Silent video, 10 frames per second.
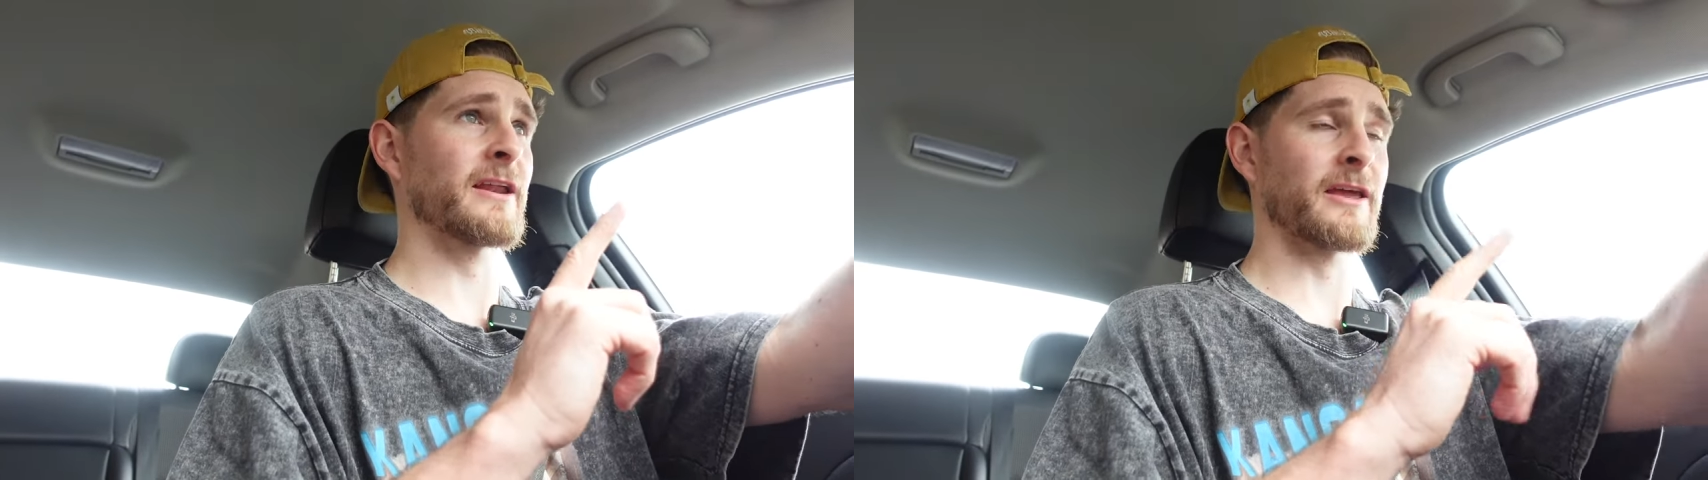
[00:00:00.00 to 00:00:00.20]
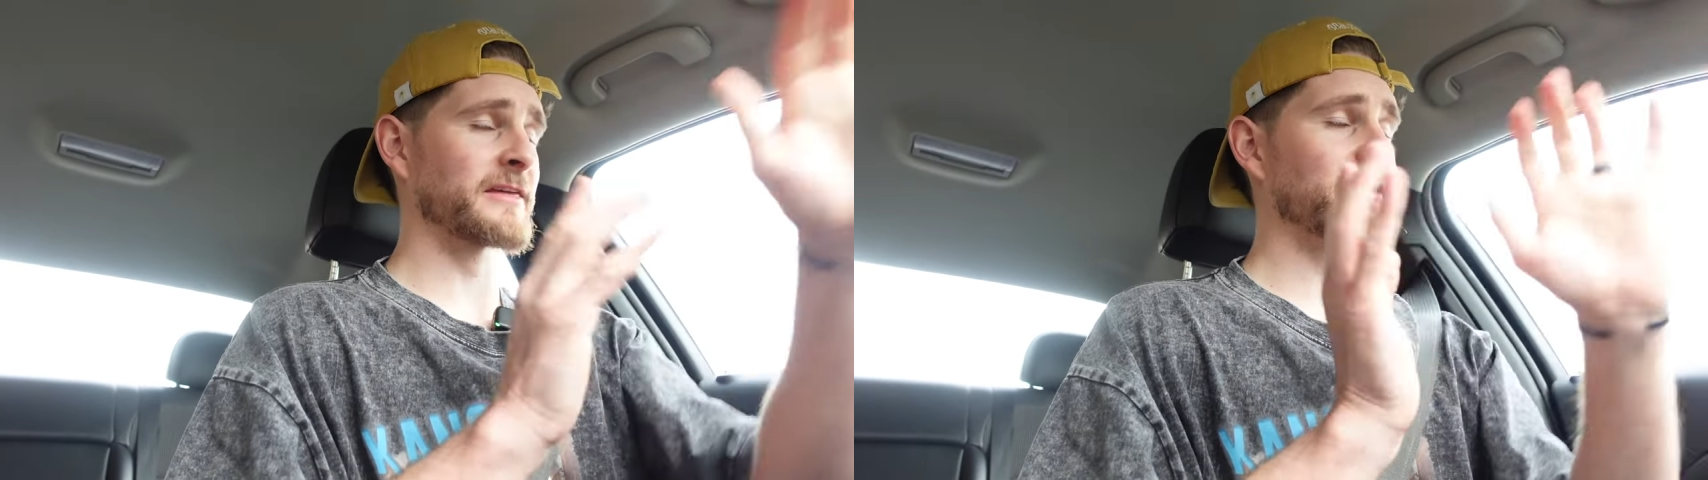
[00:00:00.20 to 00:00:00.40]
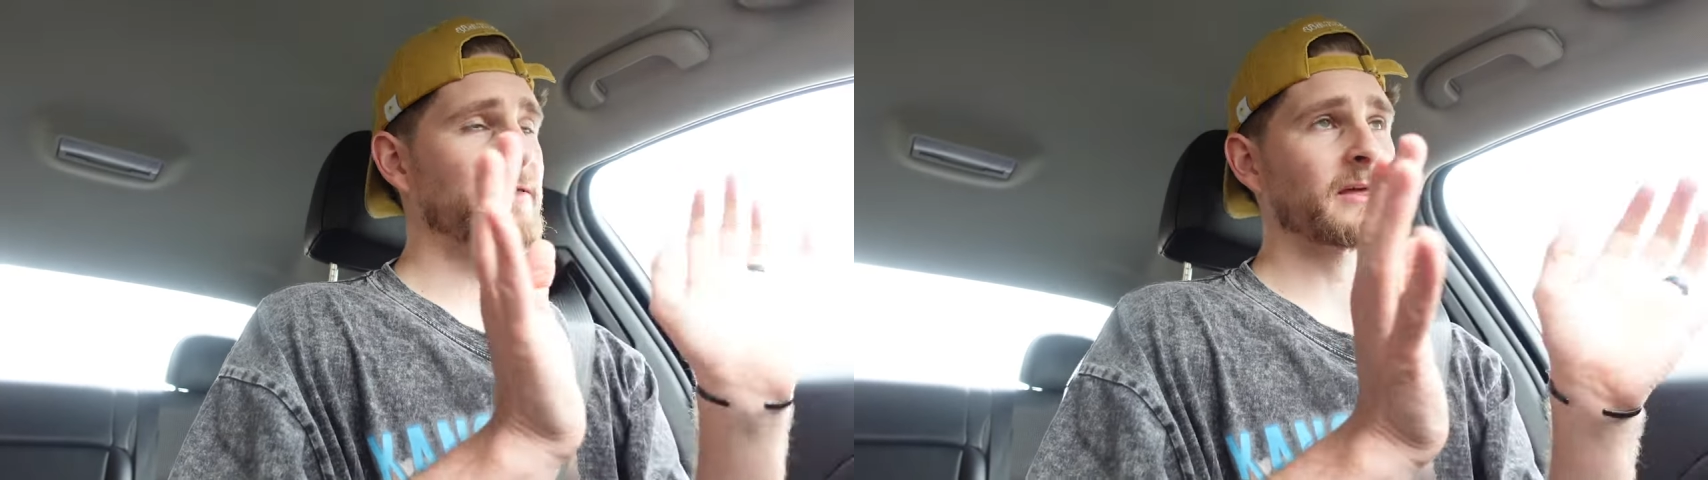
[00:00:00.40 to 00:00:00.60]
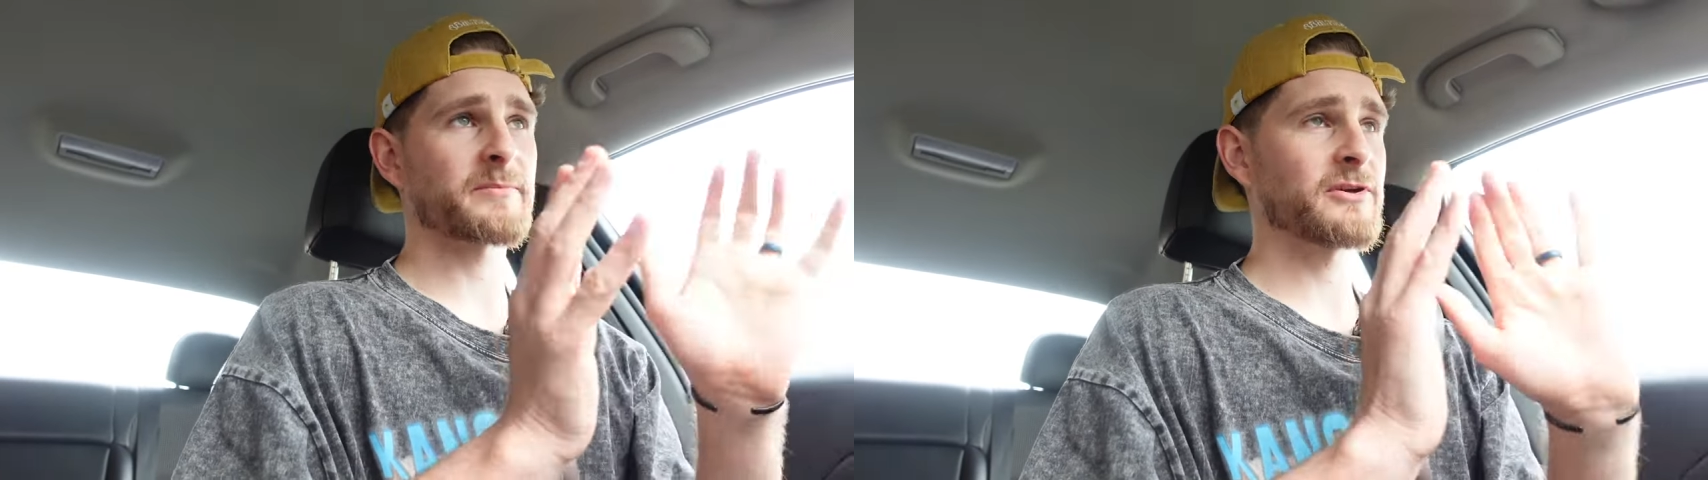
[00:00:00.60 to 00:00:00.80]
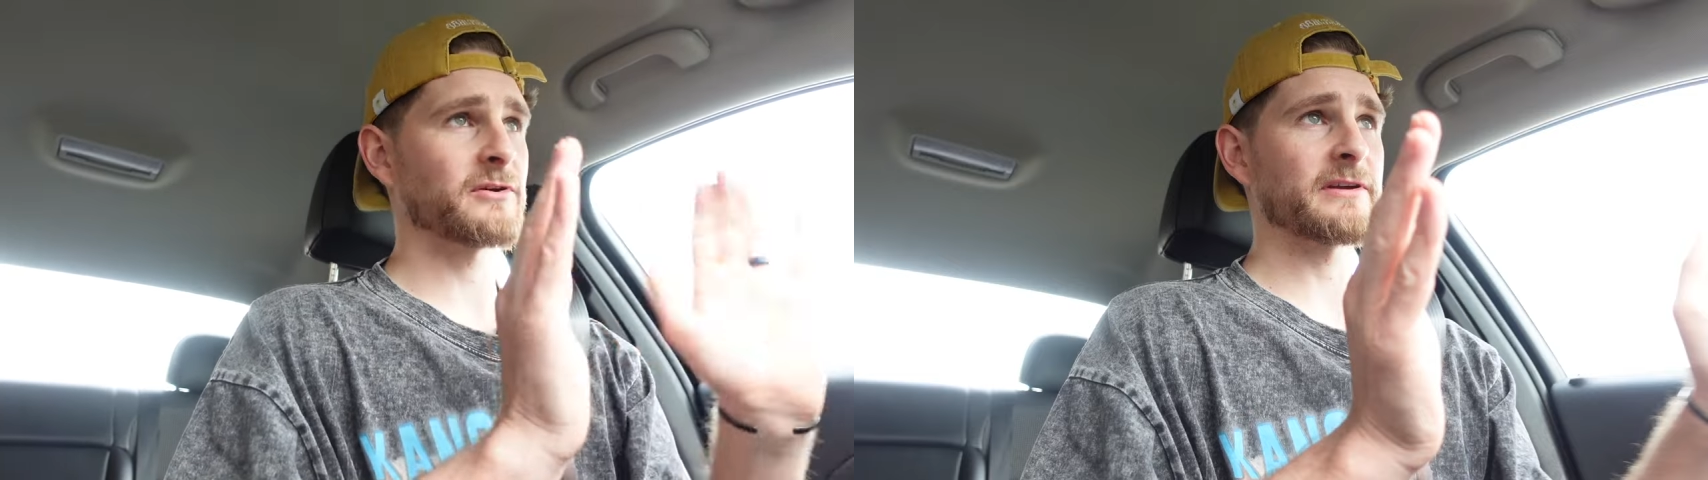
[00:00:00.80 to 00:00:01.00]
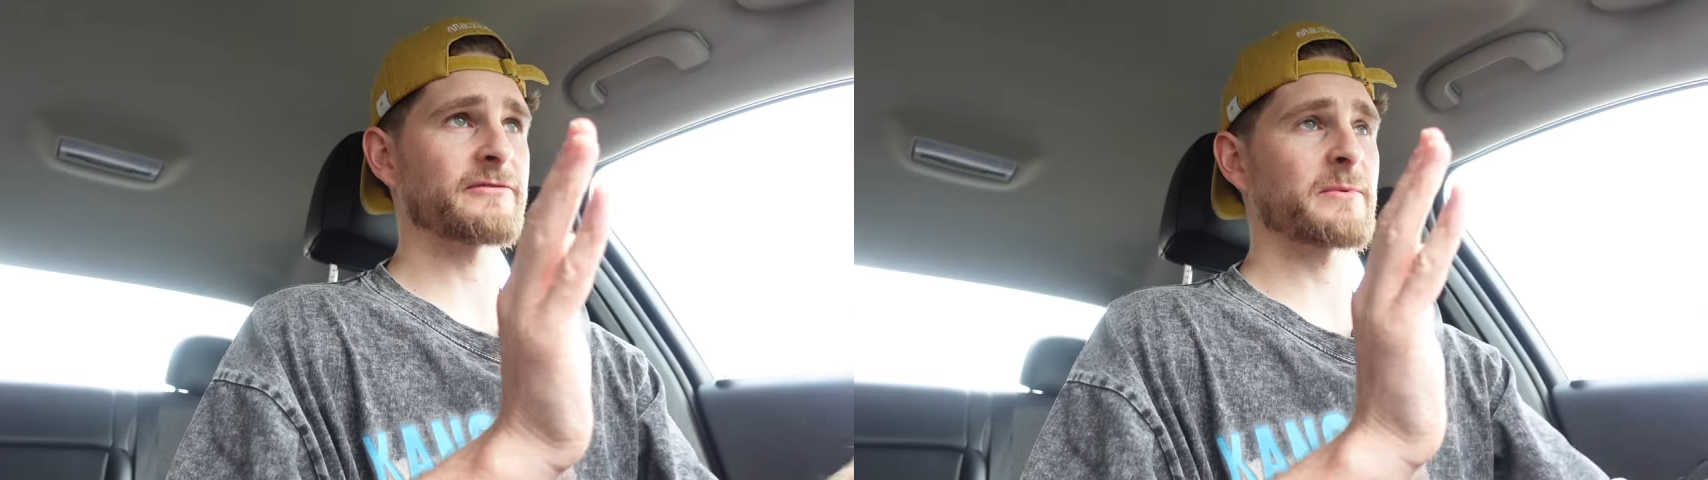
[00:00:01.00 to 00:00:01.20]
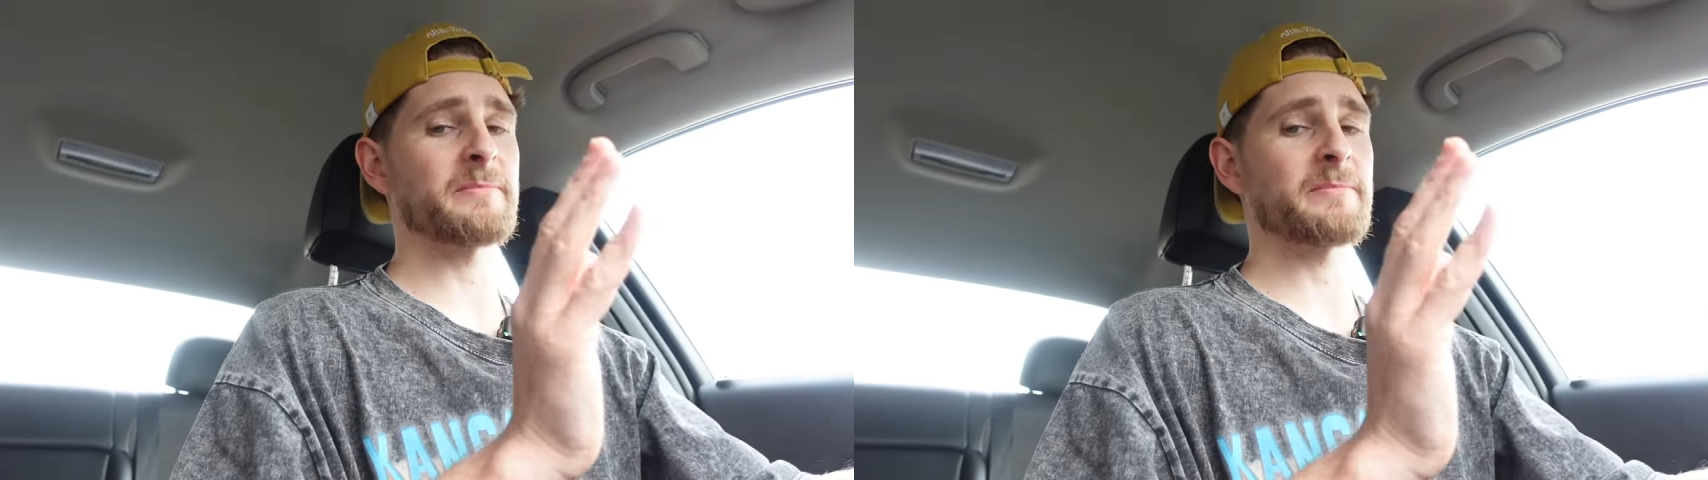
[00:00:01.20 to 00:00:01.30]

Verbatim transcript: And I think about that purely from